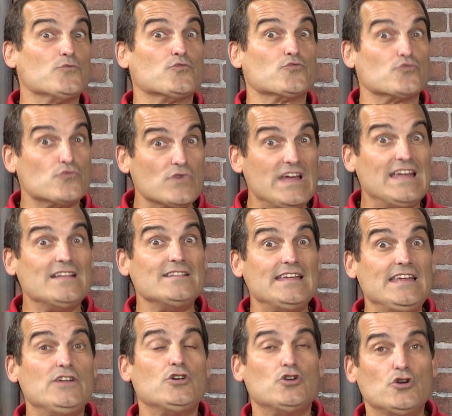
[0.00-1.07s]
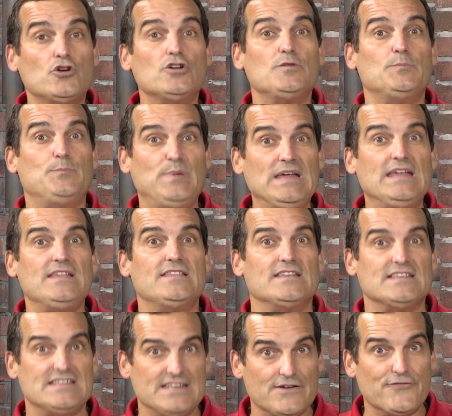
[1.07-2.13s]
really could be the
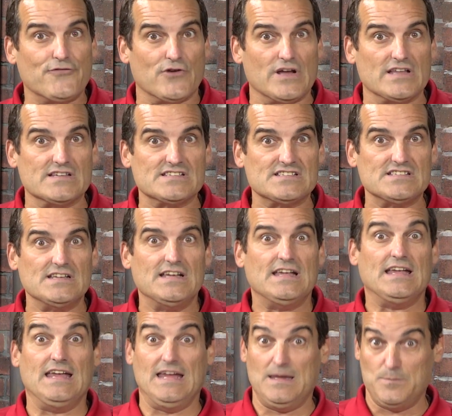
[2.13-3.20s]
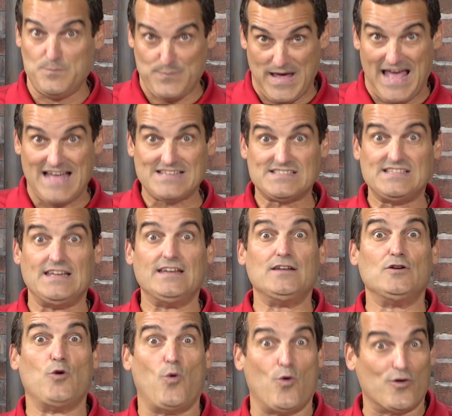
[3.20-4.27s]
difference in
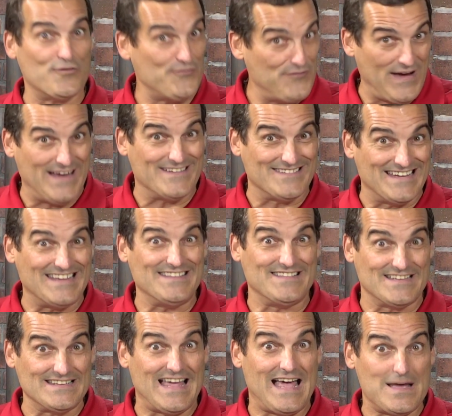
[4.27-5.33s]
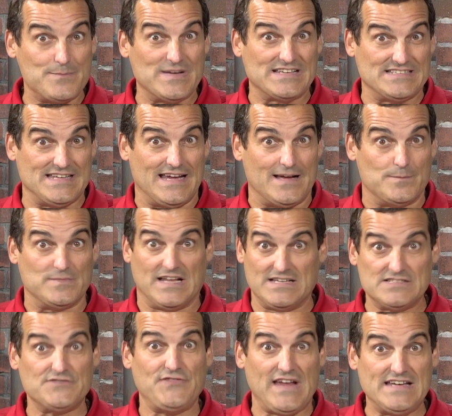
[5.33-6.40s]
passing or failing the lab exam.
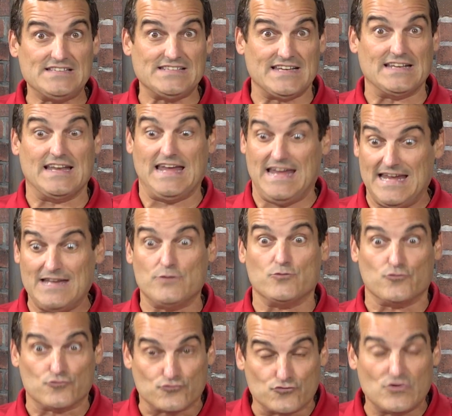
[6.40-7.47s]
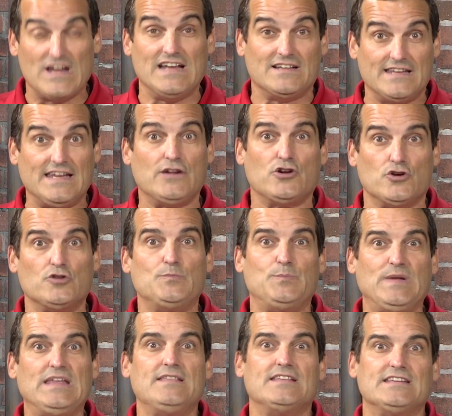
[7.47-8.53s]
Let's face it, it really could
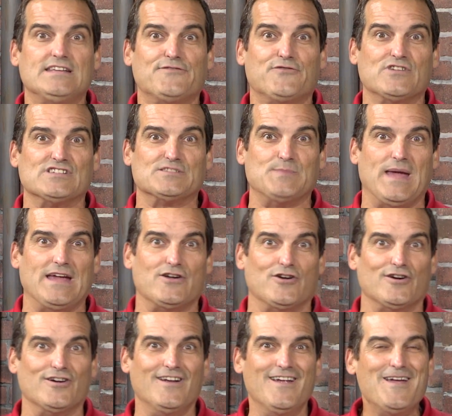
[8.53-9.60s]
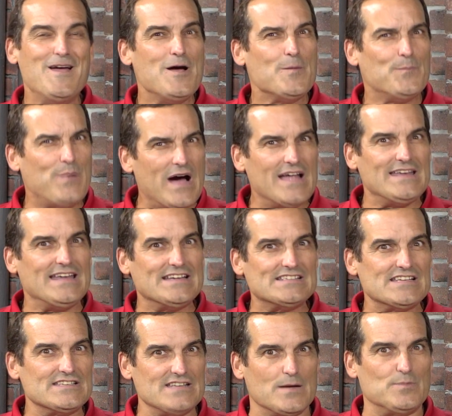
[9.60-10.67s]
be the difference maker. But
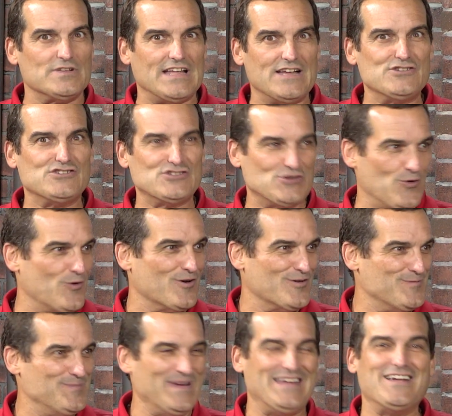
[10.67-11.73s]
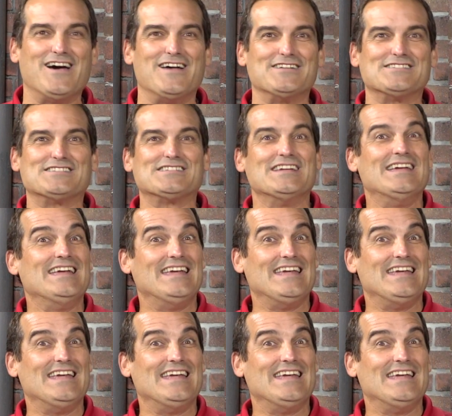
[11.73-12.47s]
it's a double edged sword because